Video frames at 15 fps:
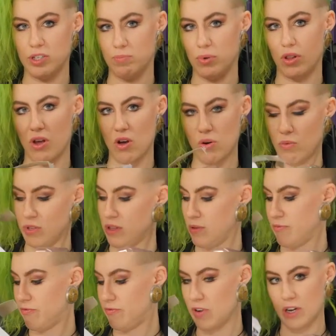below what the
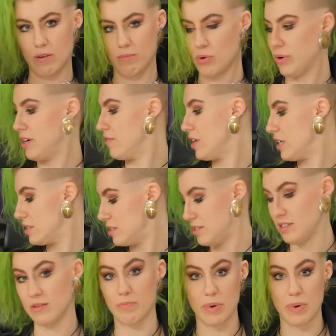fucking point of it is? It's a